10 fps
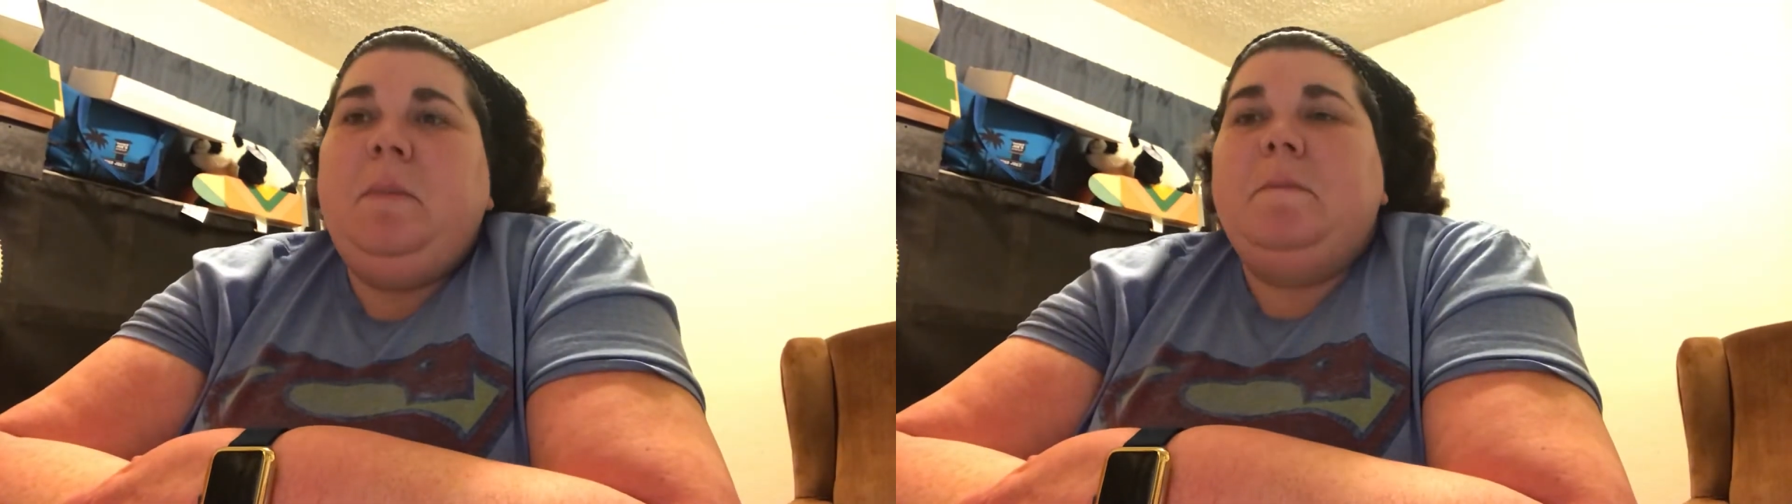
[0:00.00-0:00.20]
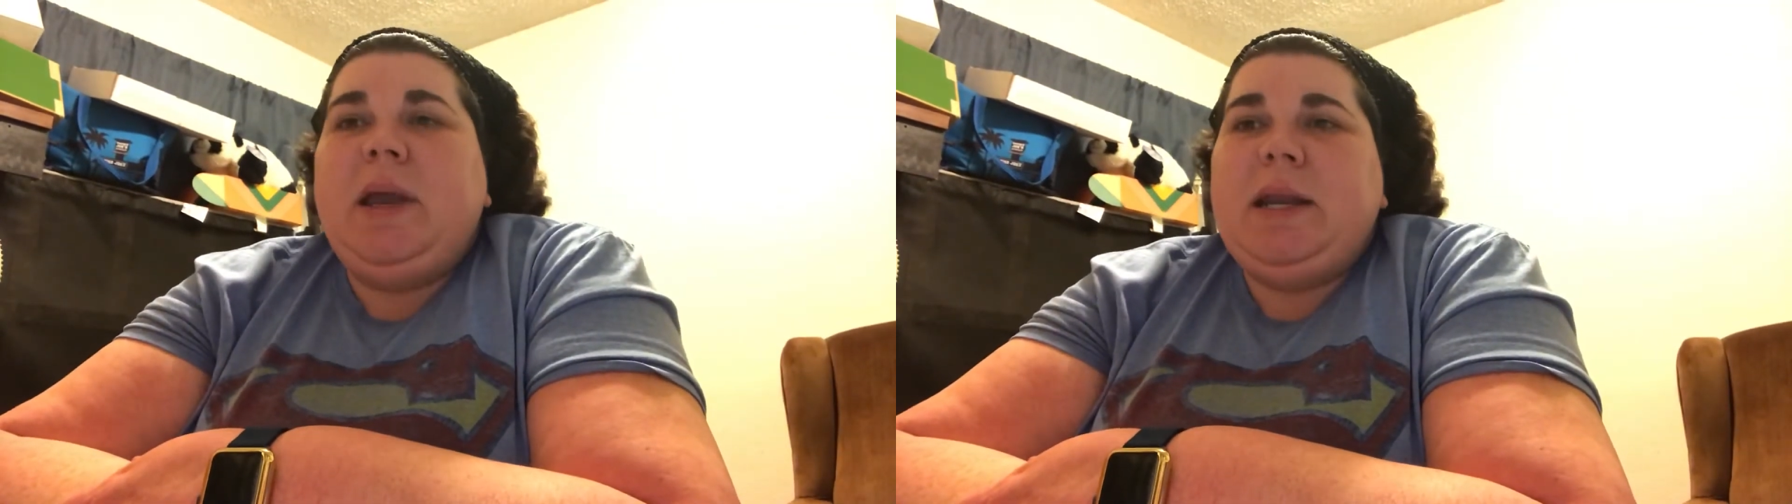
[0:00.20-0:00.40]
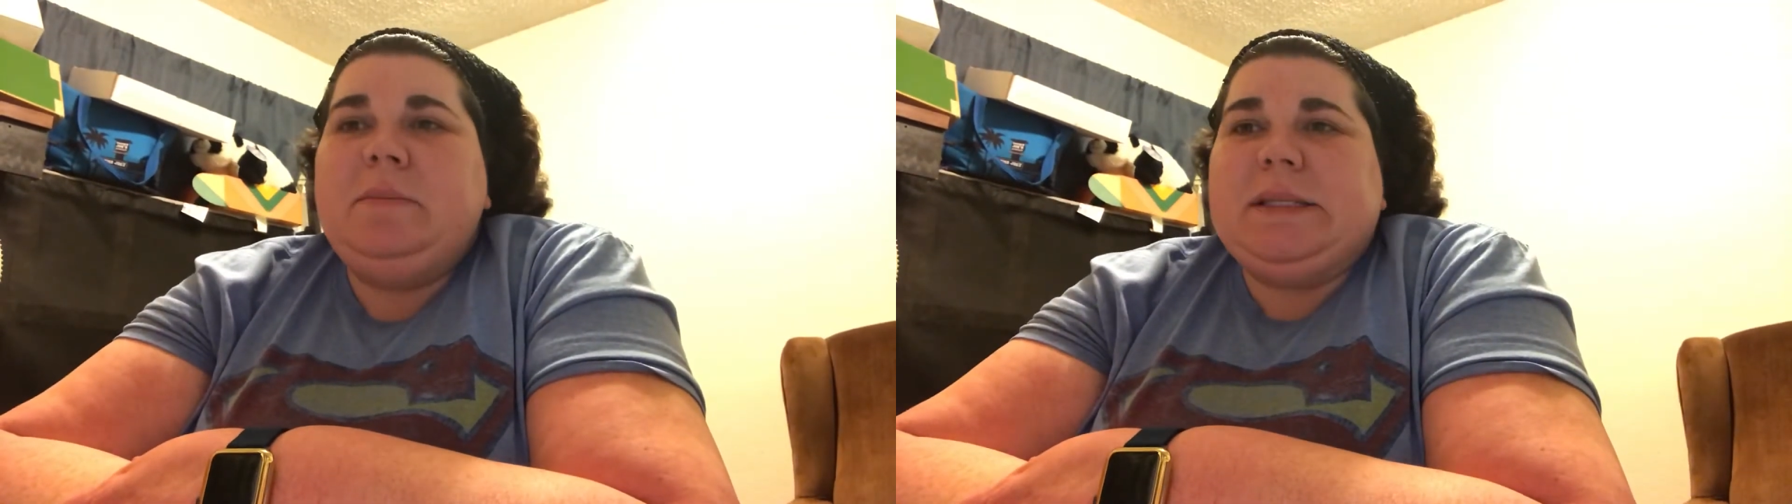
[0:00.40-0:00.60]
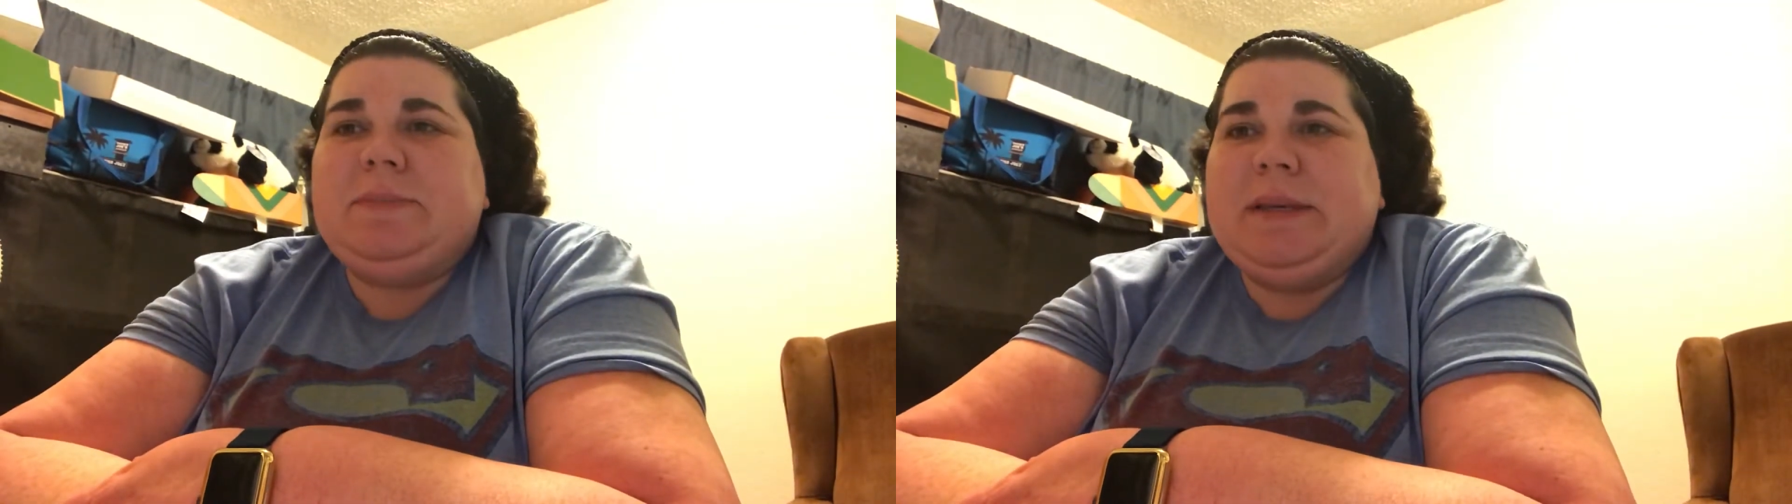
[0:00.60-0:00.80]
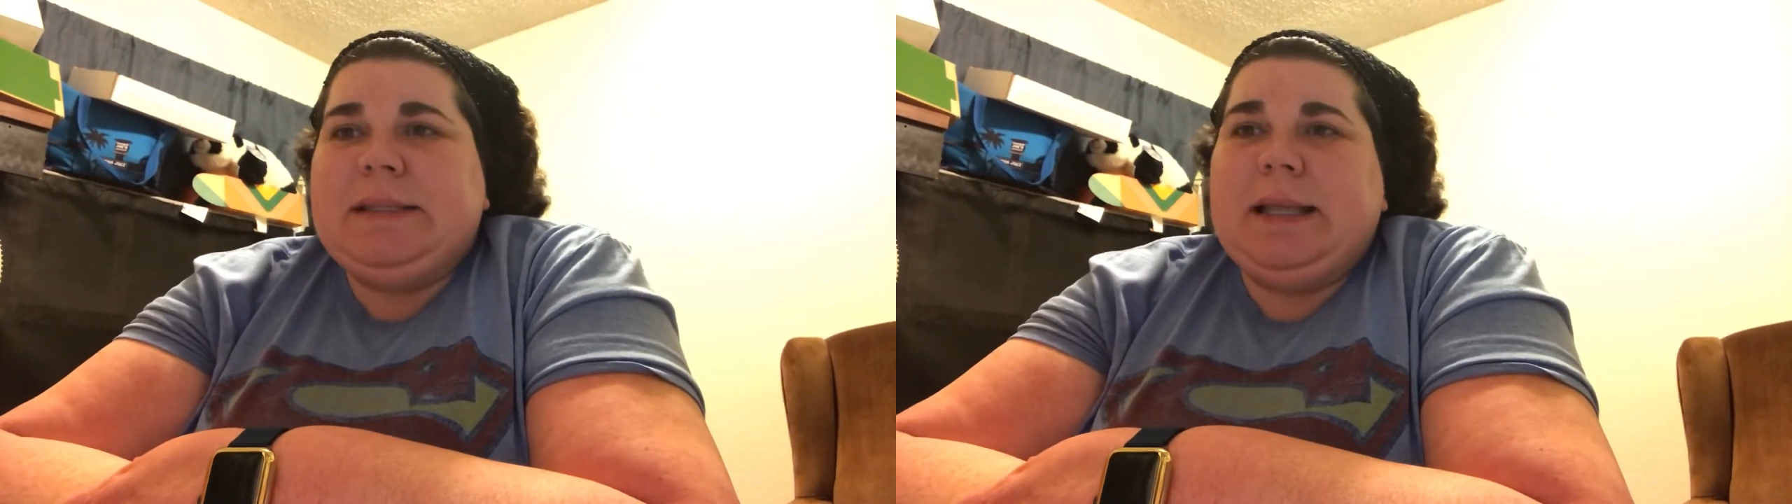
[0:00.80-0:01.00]
My name is
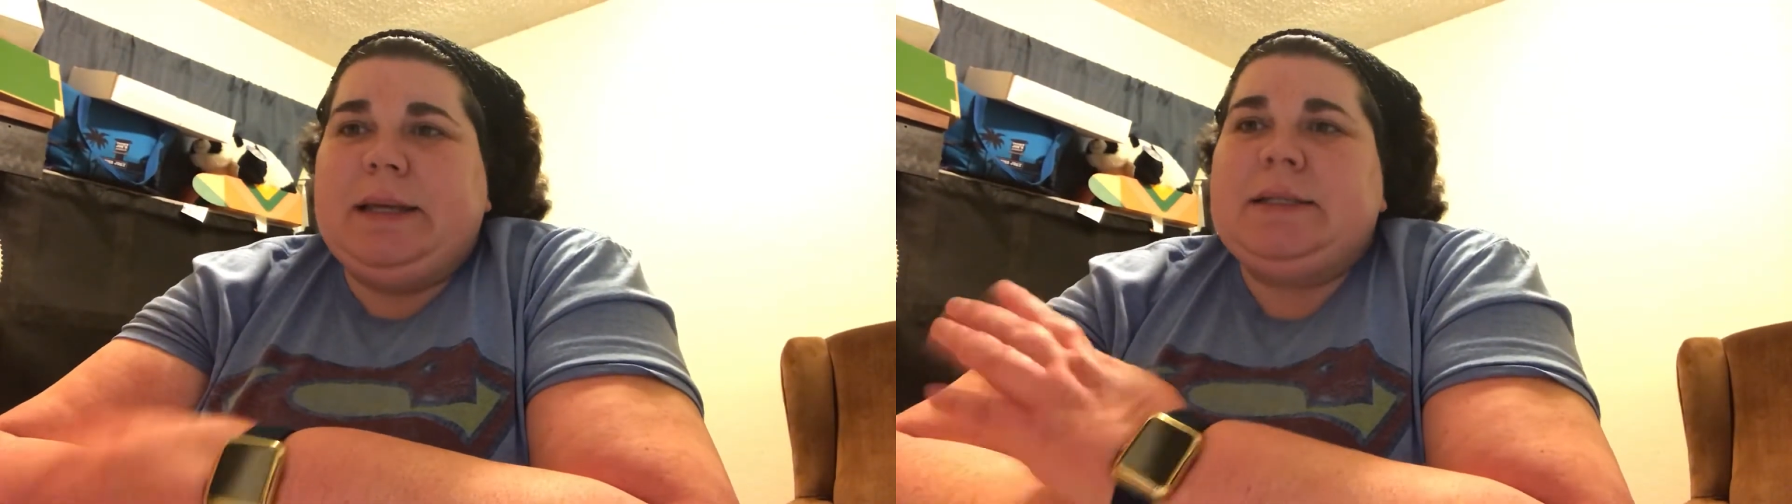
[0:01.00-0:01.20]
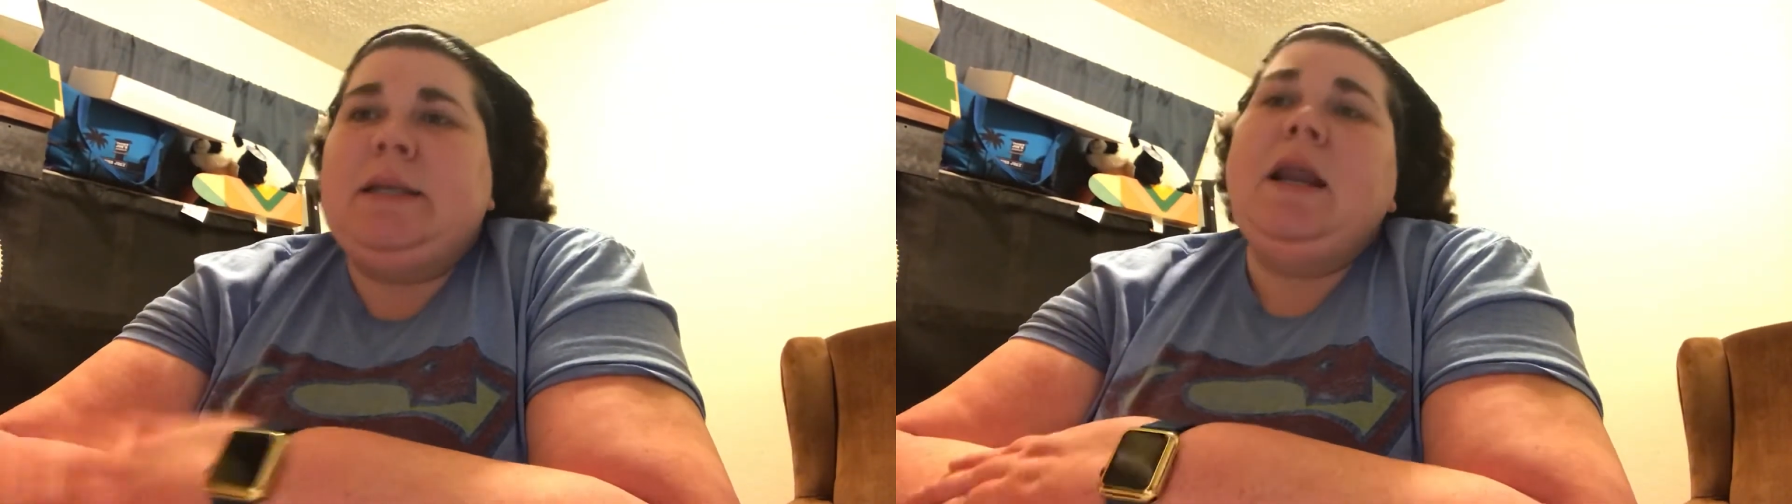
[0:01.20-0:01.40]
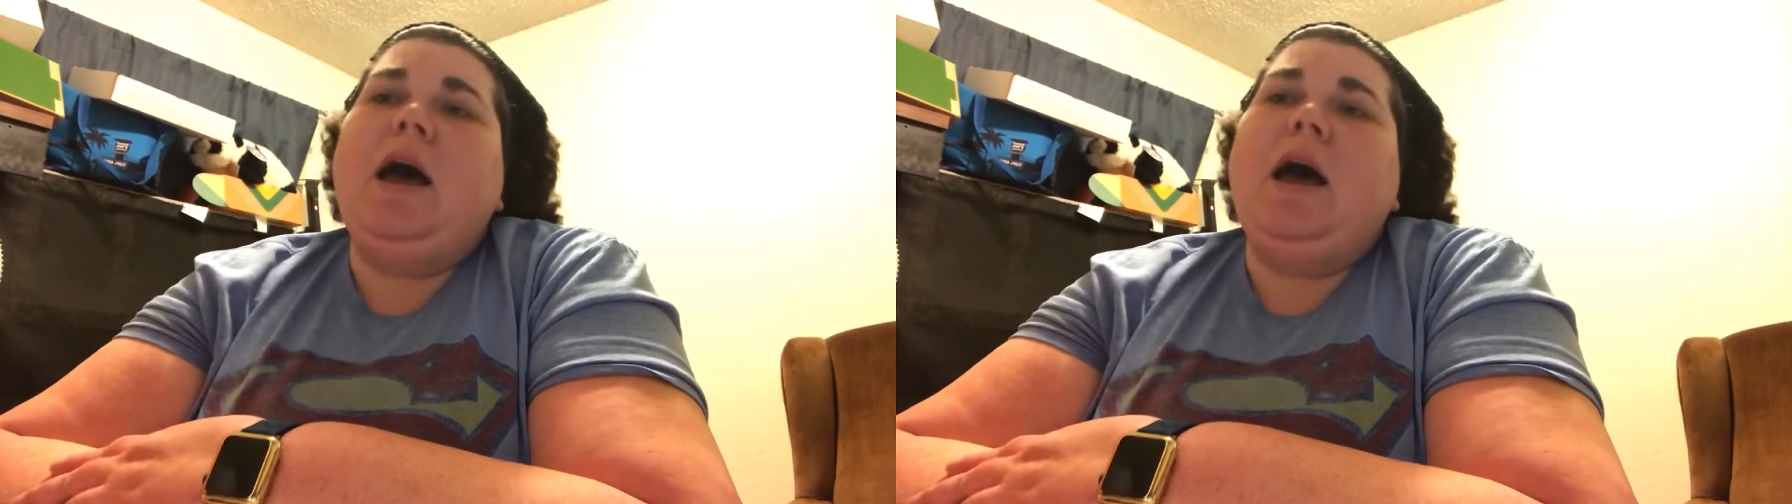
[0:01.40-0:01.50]
Miss Langdon.